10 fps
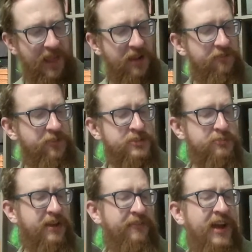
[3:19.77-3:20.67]
First
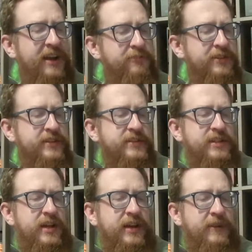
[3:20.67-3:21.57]
one I've had with this
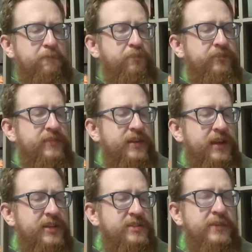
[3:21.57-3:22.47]

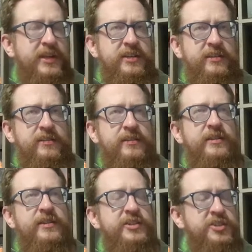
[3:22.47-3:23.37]
Esme
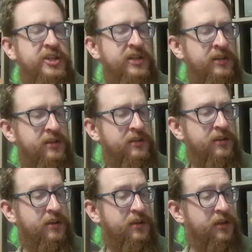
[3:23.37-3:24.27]
gin.
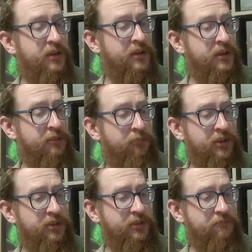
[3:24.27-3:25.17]
Quite good.